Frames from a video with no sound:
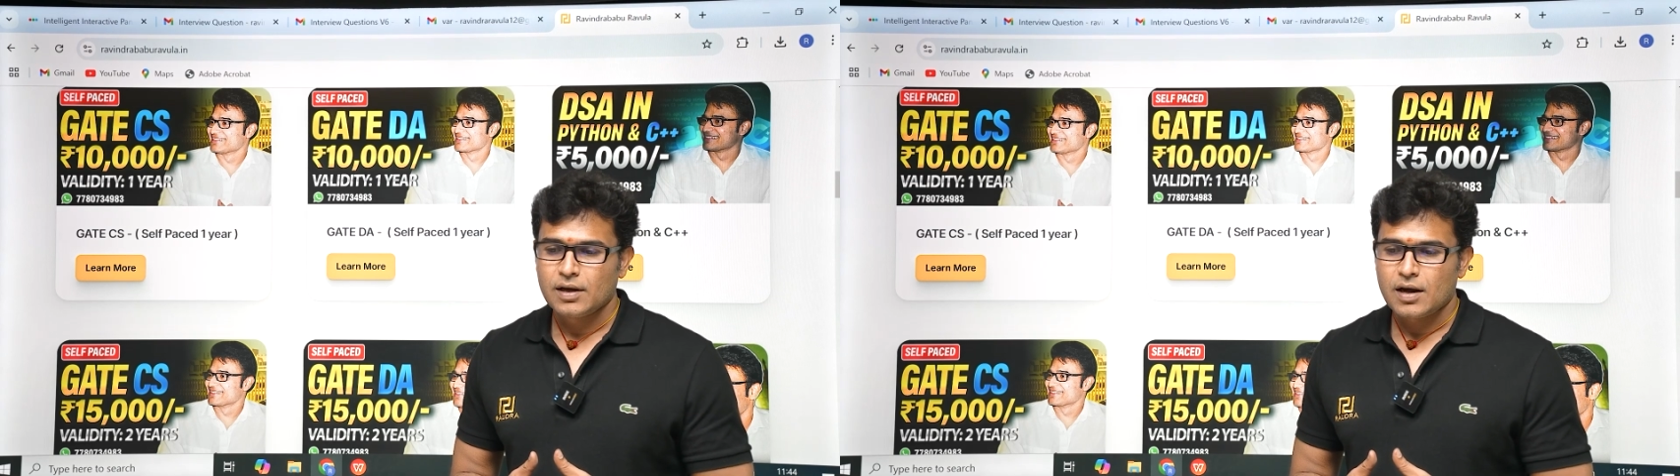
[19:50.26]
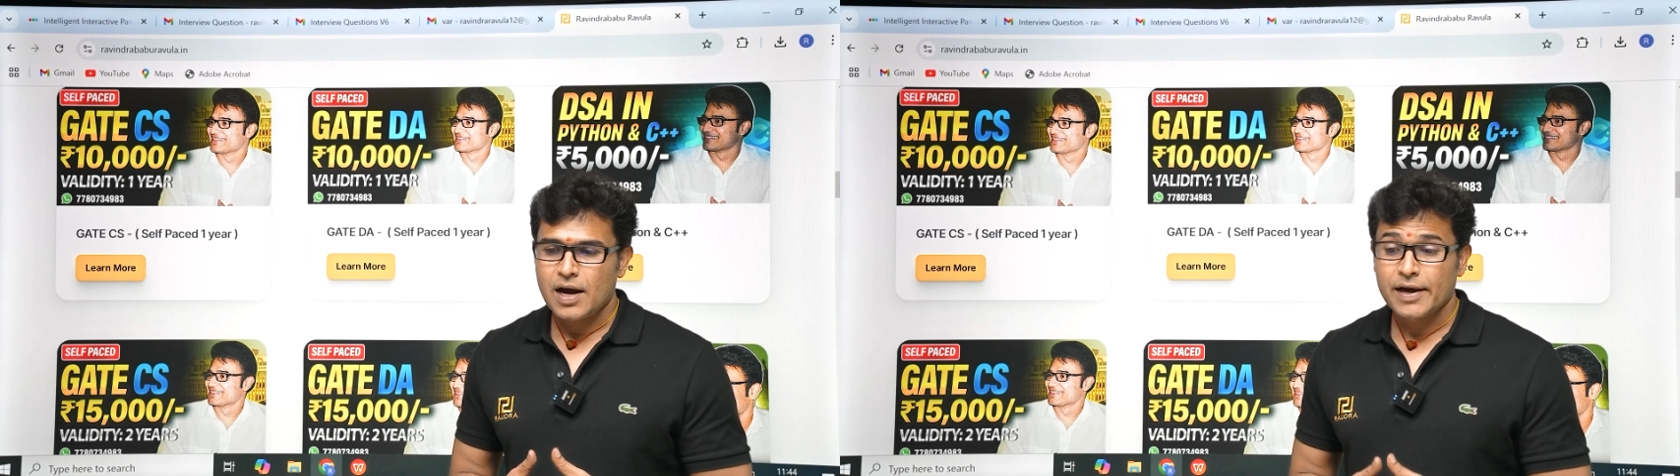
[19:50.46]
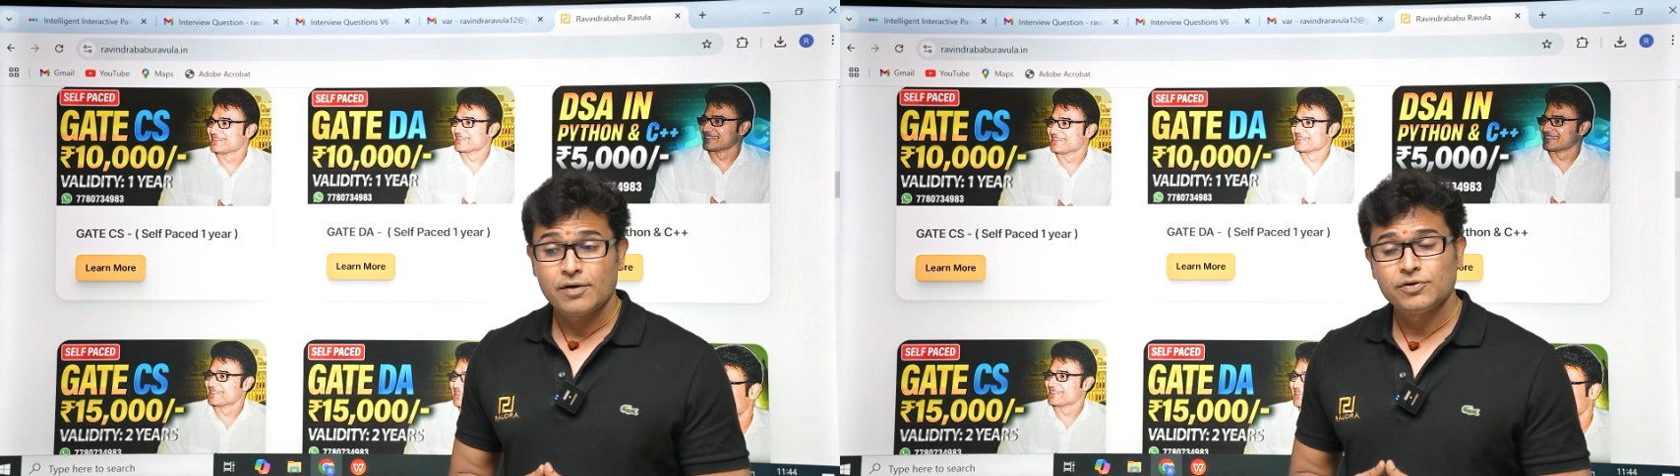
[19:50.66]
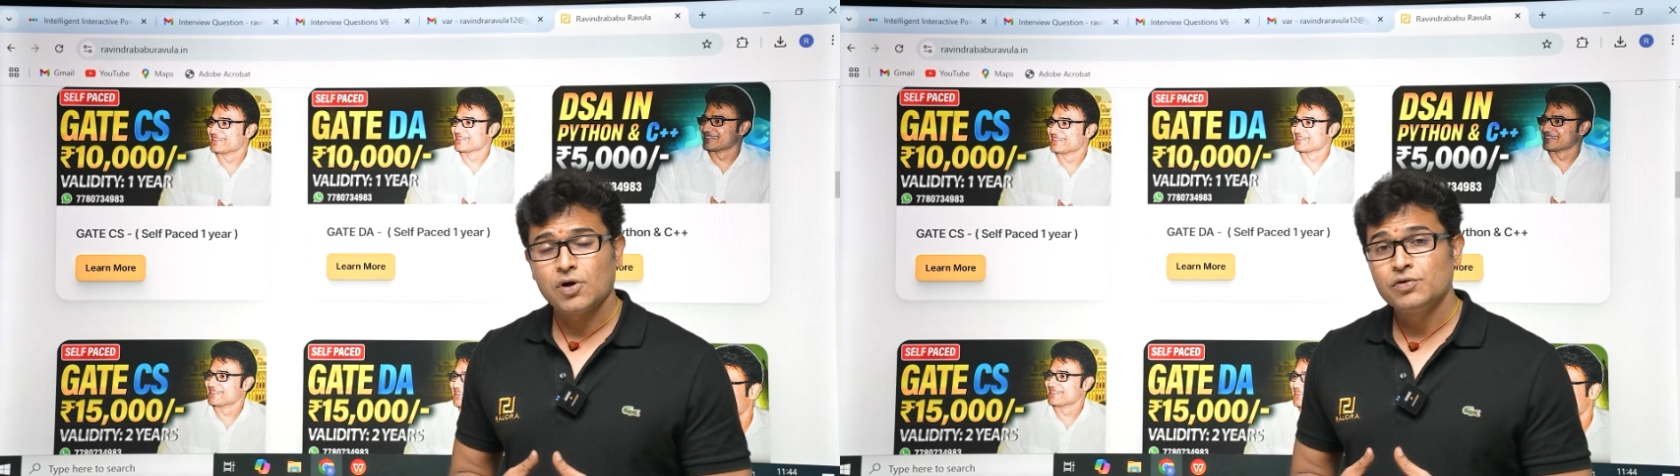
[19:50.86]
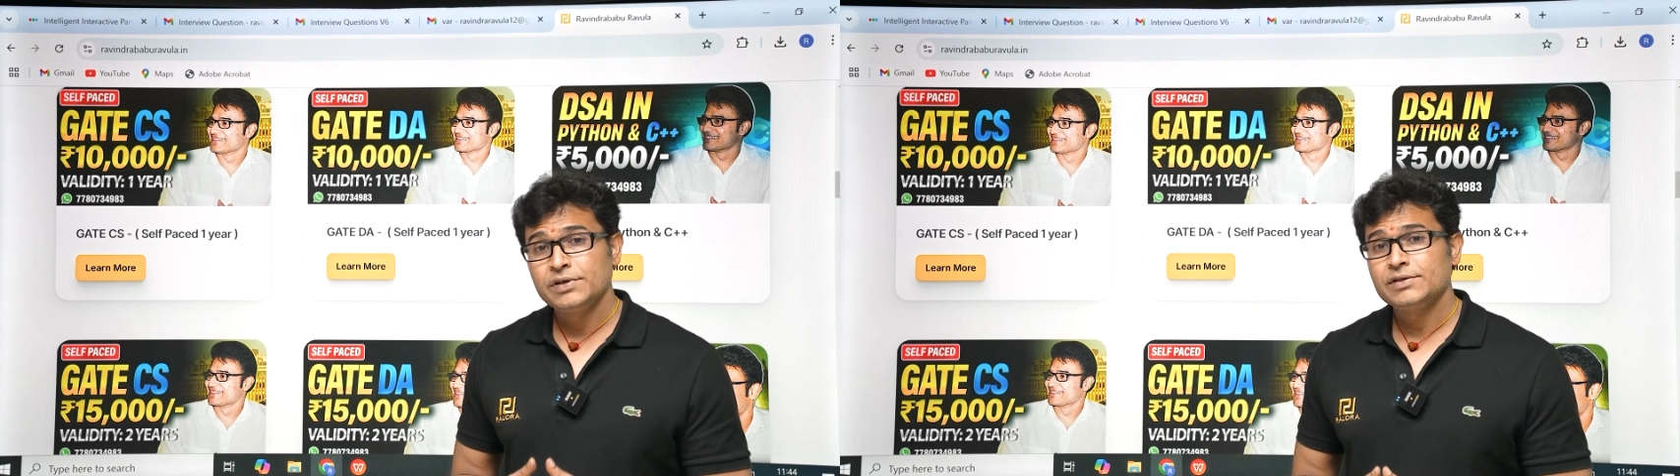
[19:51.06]
I have
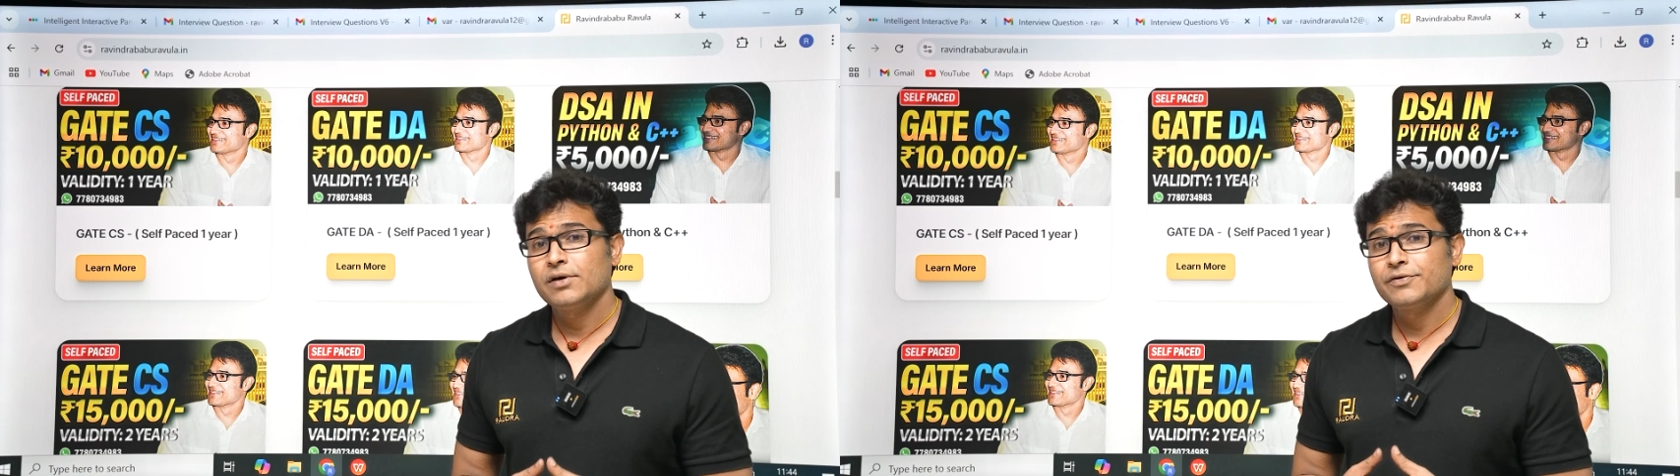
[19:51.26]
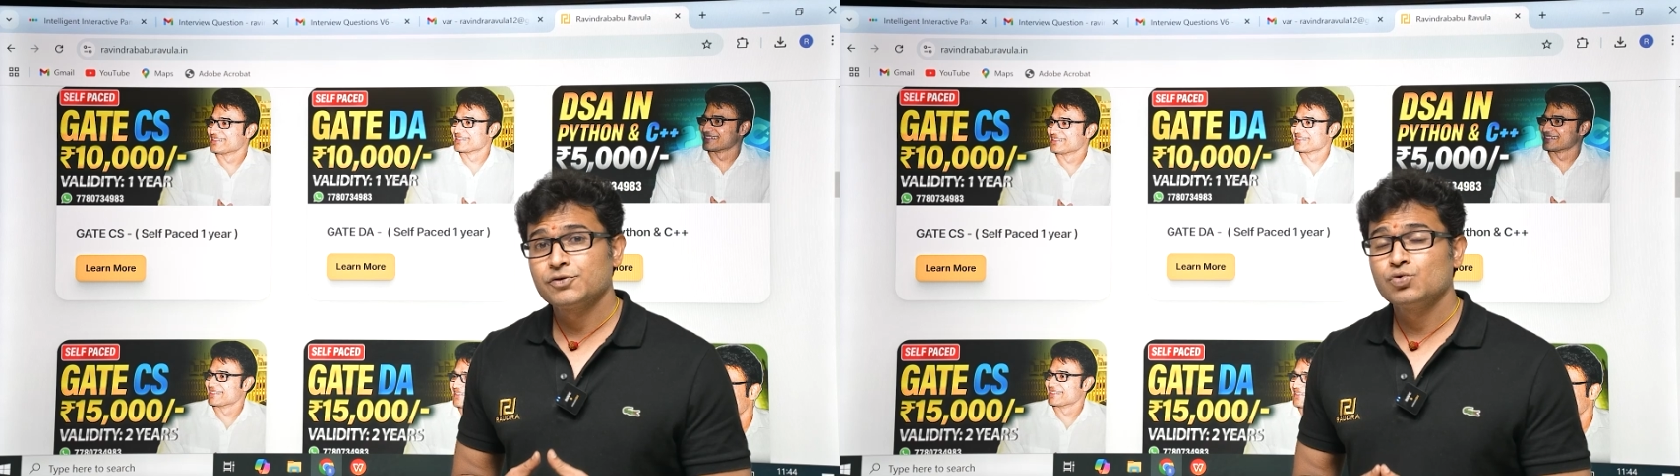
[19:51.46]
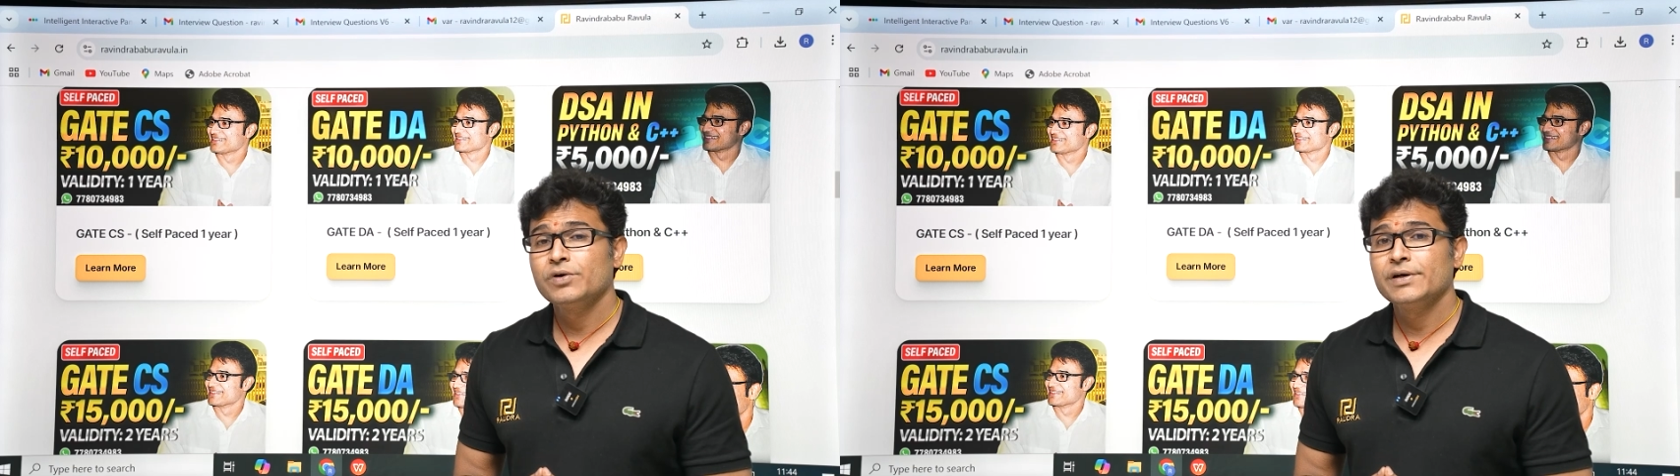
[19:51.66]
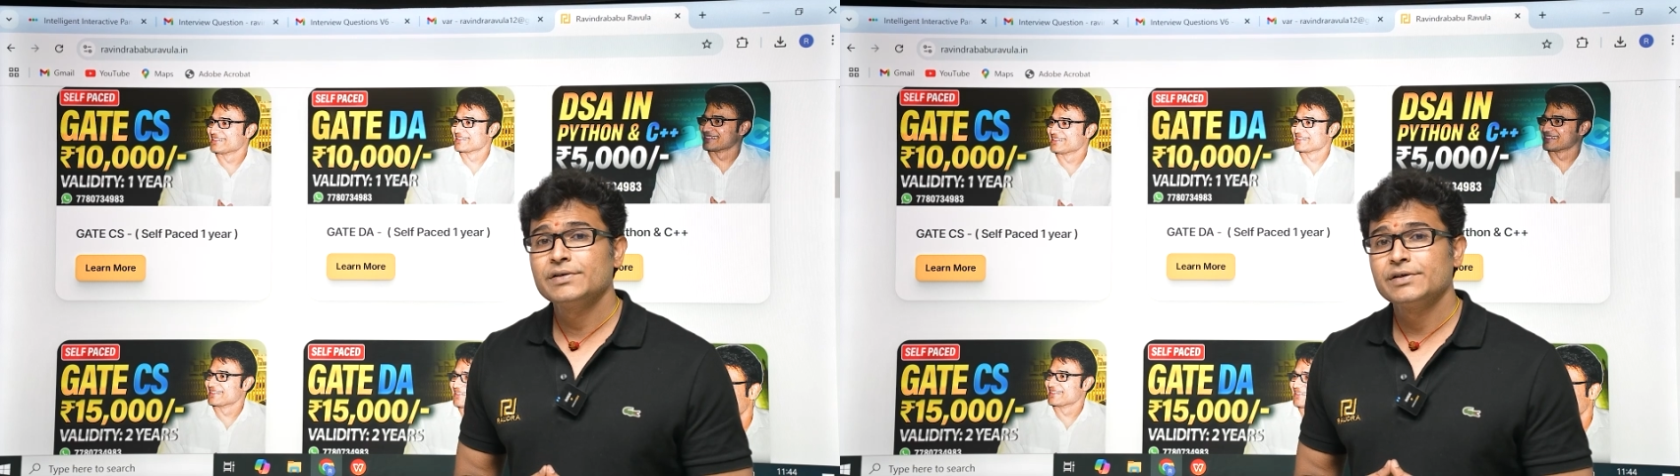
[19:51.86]
thousands of students